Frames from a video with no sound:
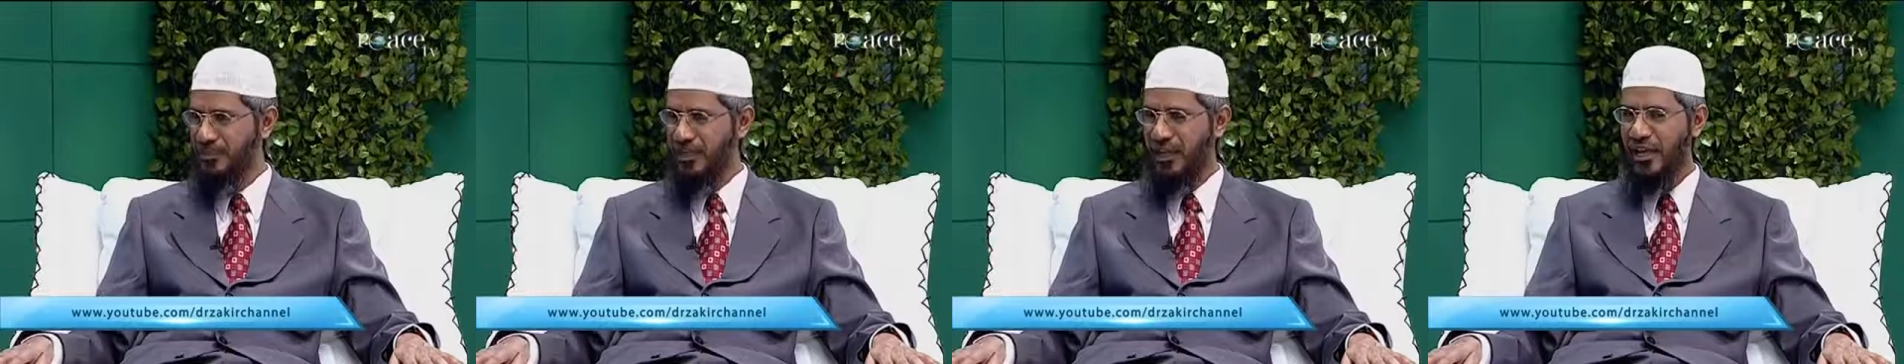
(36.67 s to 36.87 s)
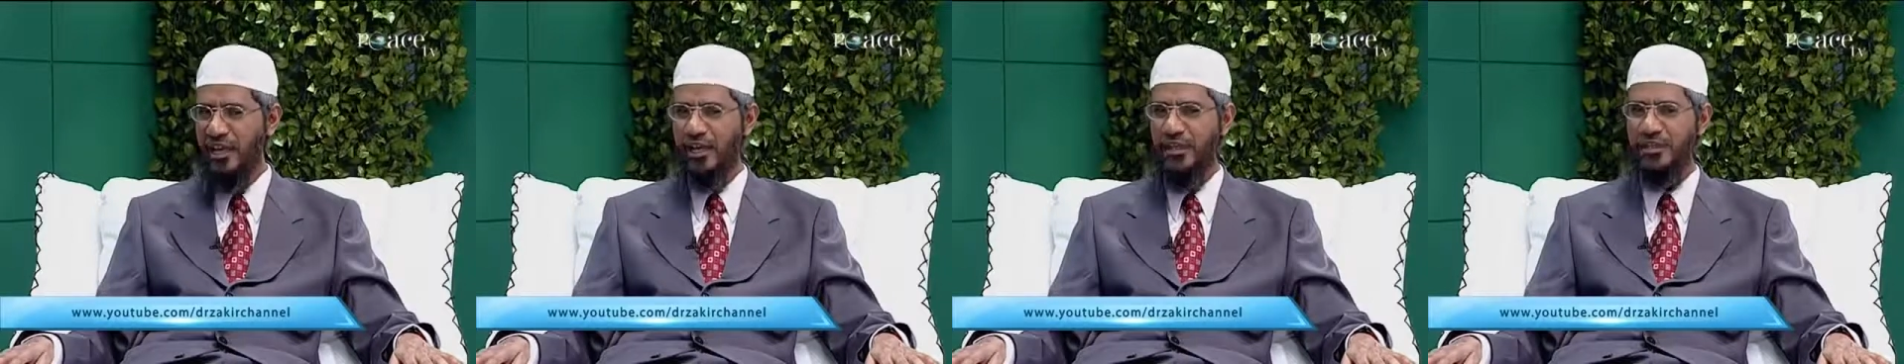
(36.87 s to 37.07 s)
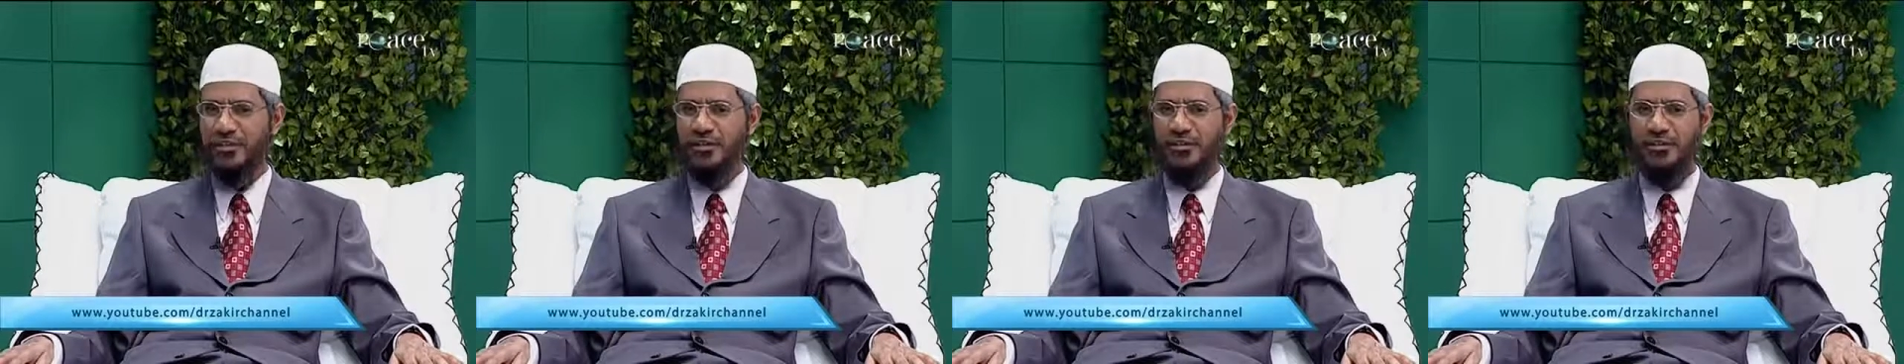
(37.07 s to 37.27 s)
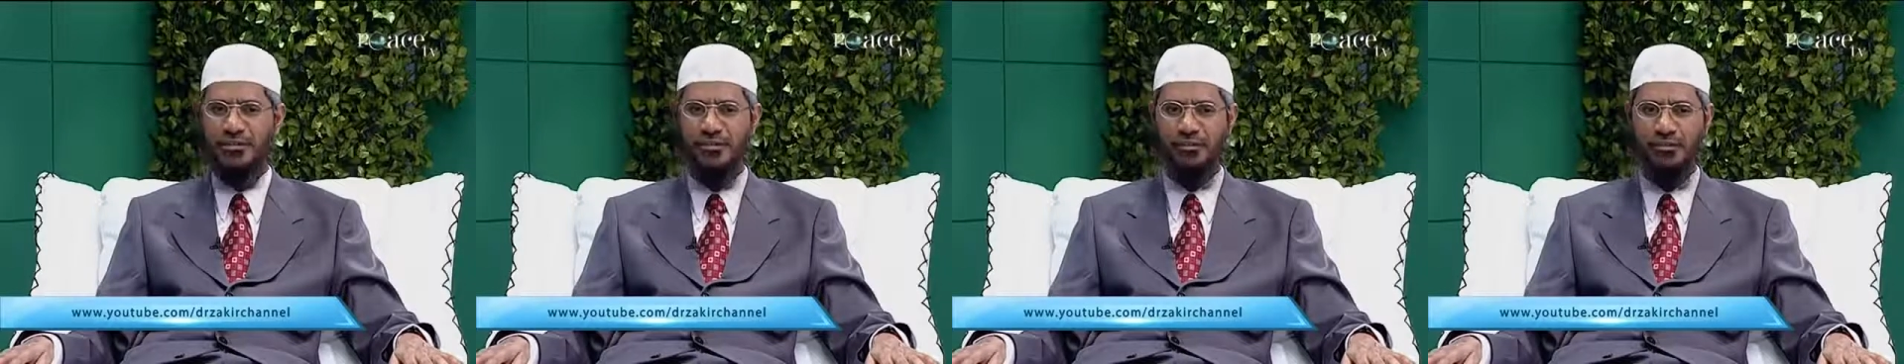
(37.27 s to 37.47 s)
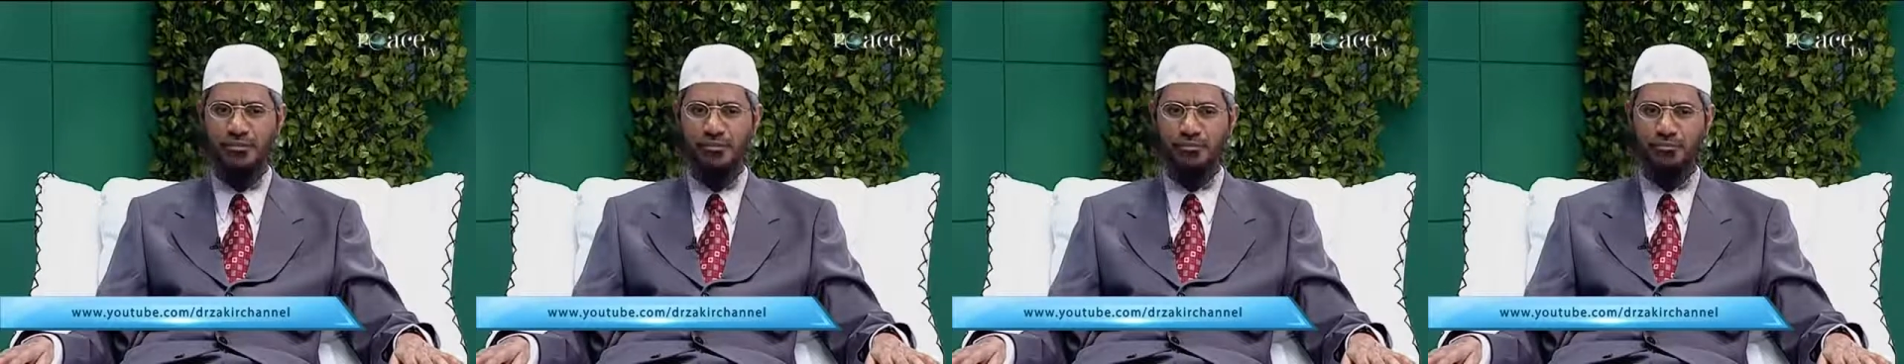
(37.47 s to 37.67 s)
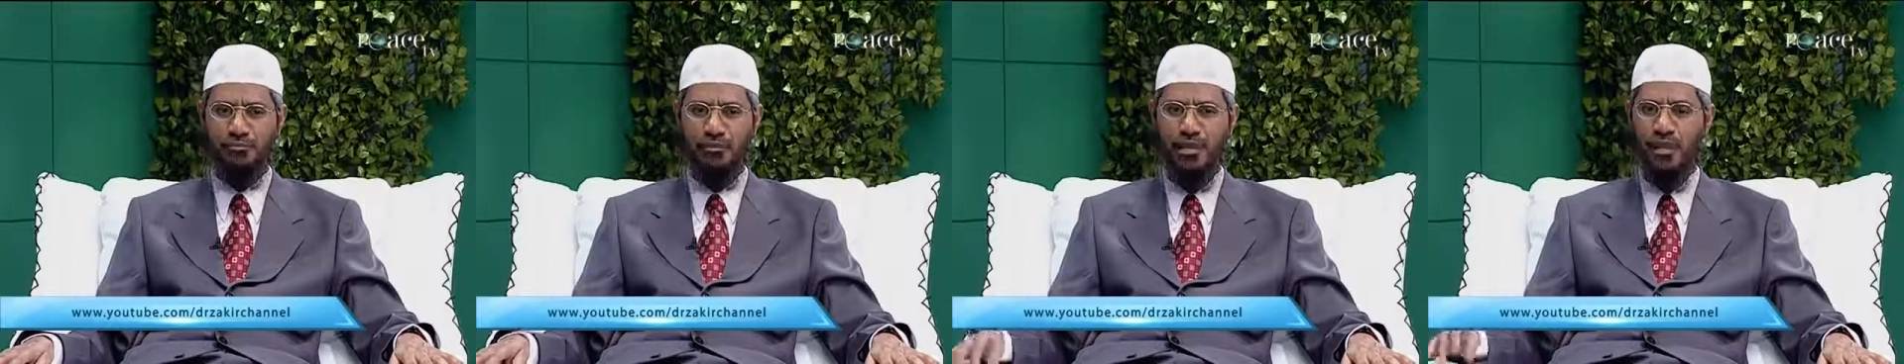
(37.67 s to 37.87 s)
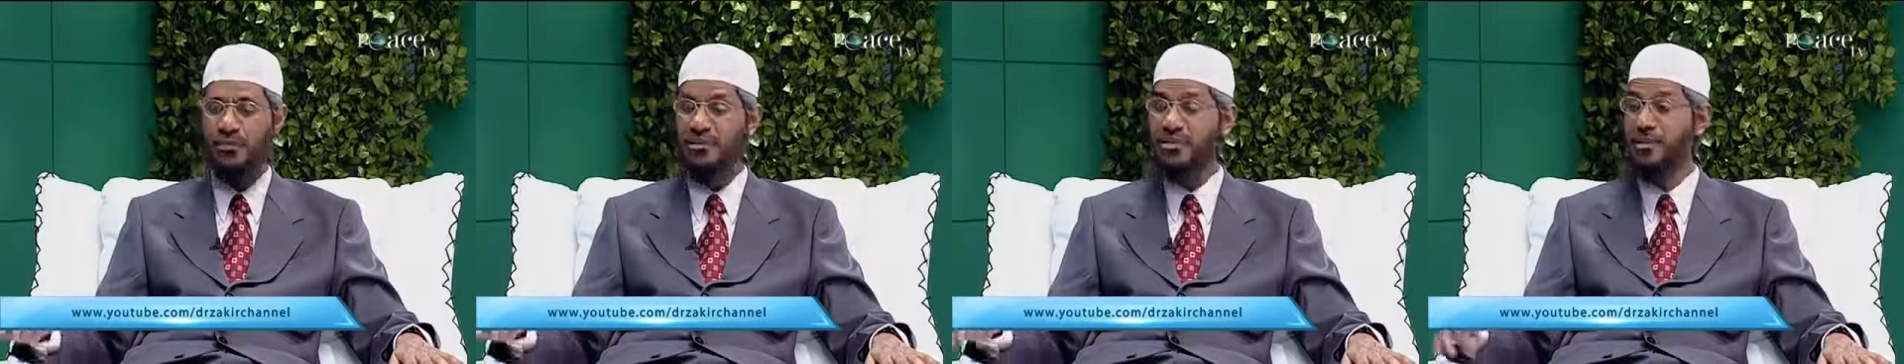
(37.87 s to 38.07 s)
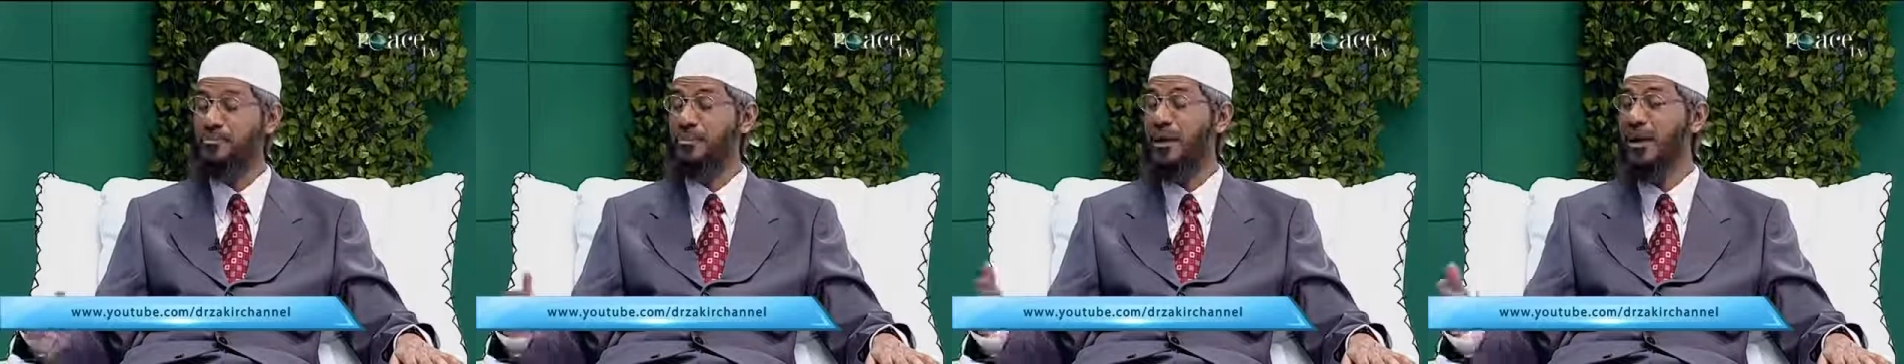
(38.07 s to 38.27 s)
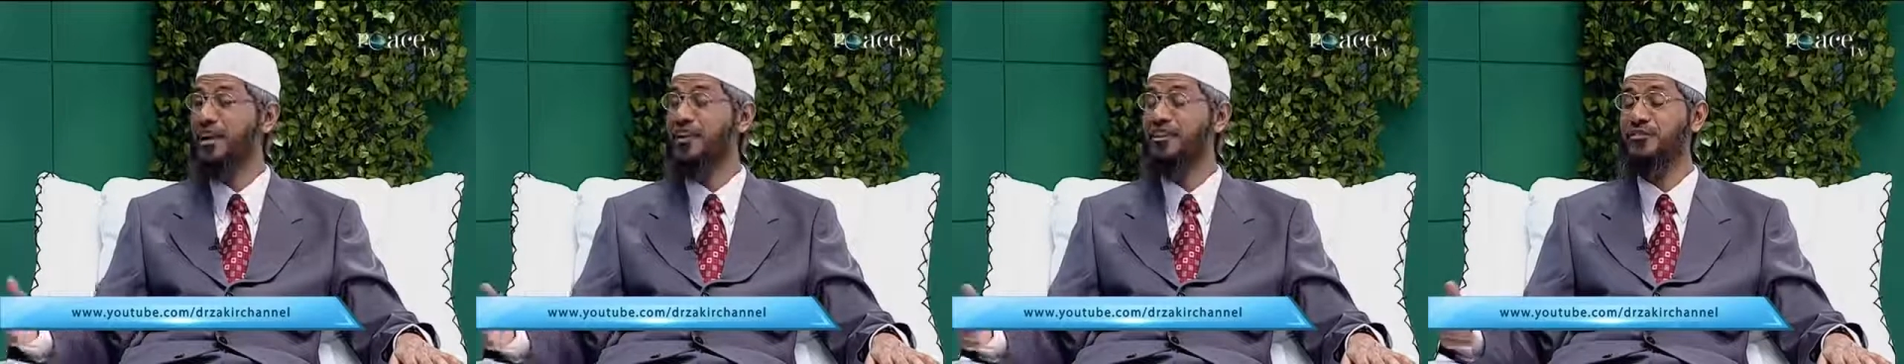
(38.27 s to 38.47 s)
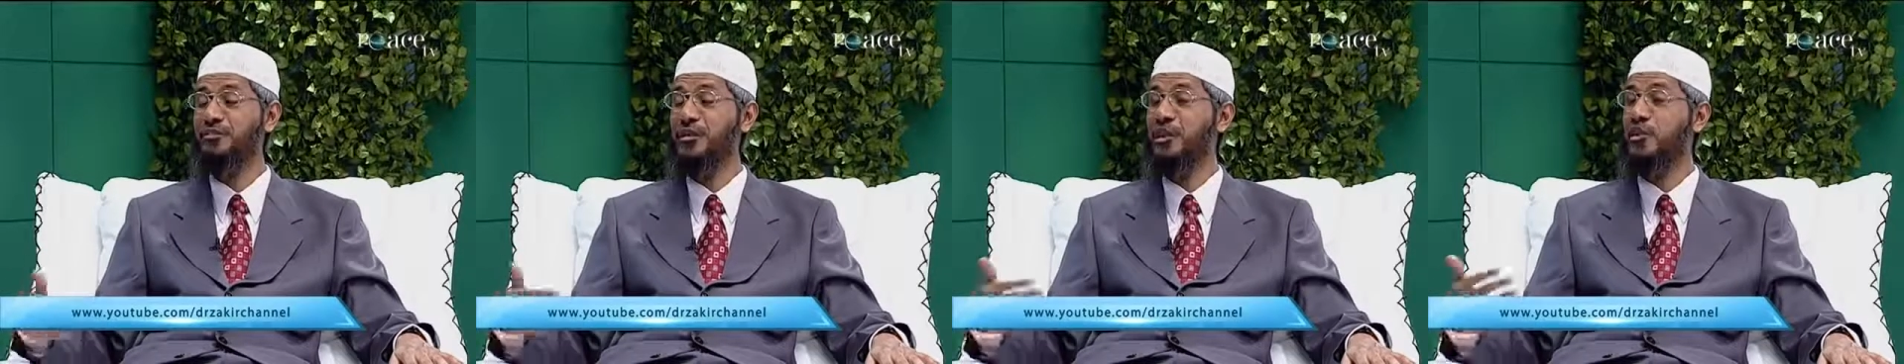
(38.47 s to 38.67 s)
and maybe the
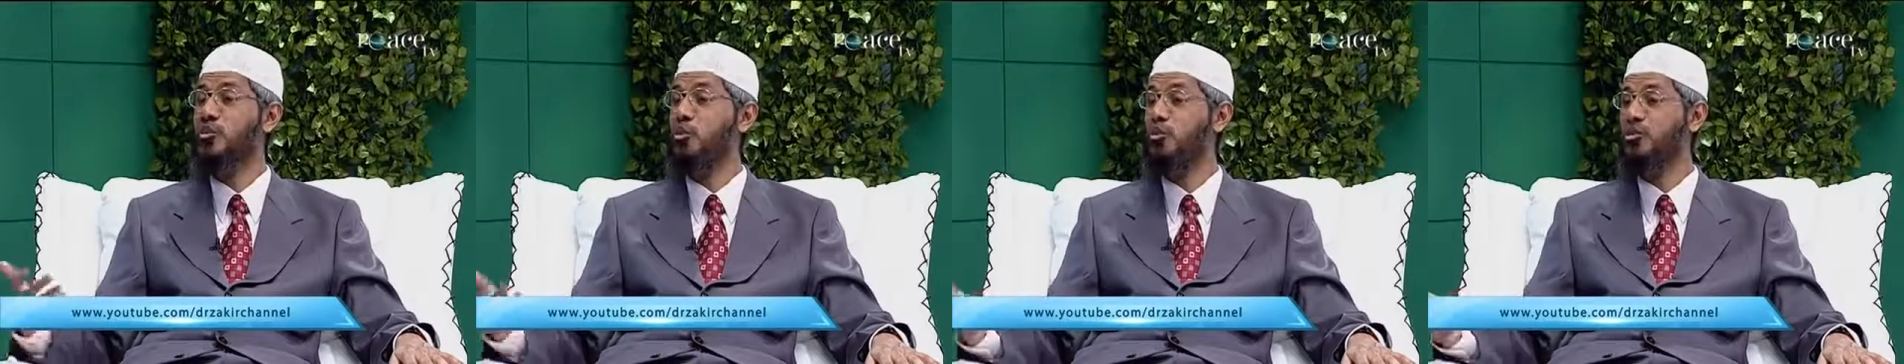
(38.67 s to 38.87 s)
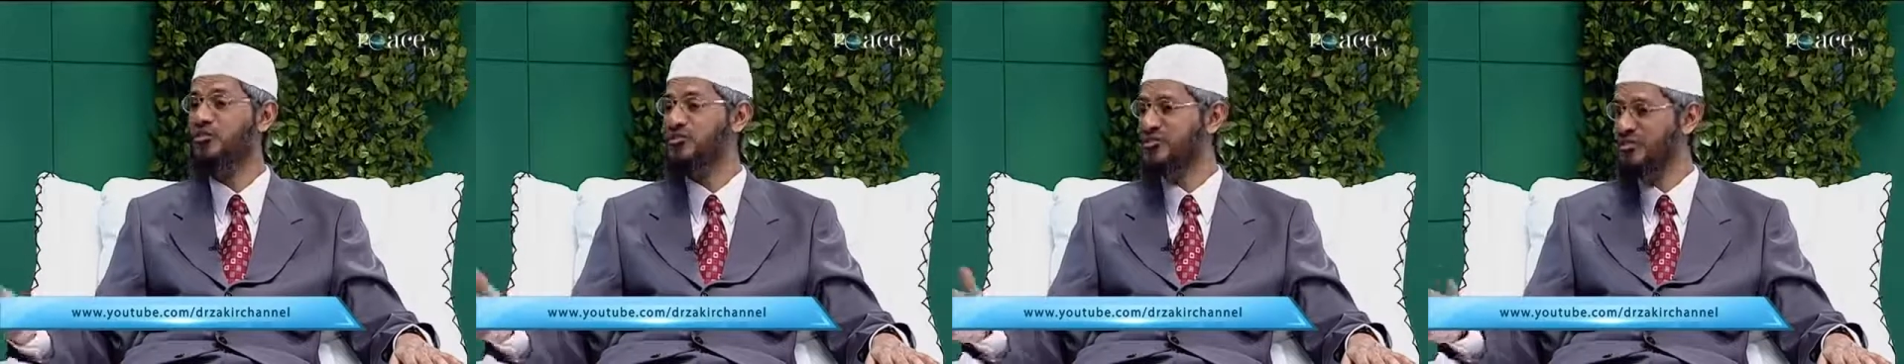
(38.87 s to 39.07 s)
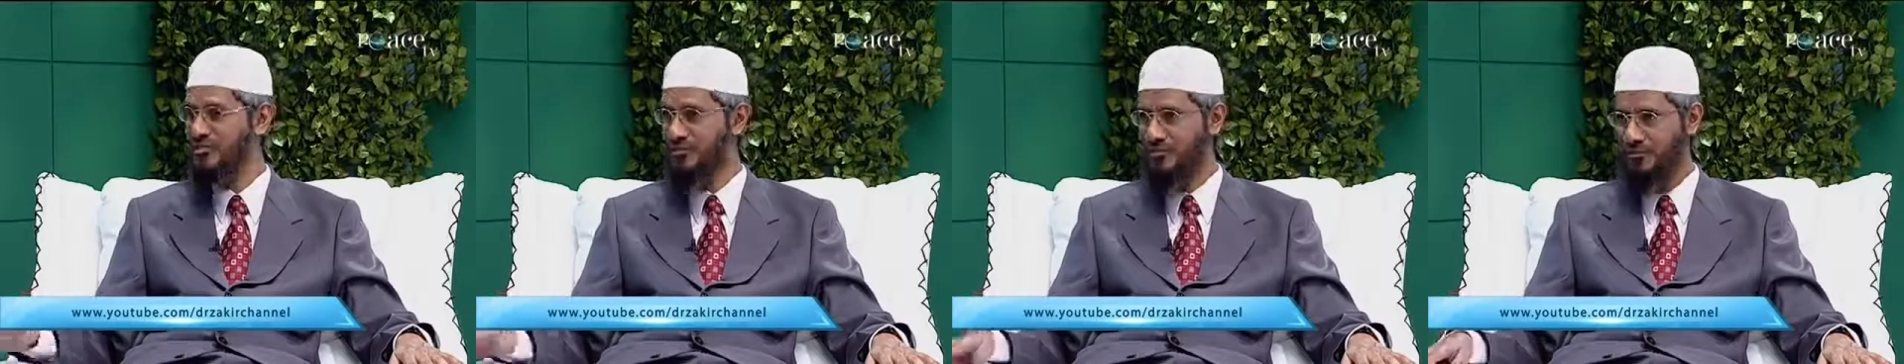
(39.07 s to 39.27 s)
parents may coax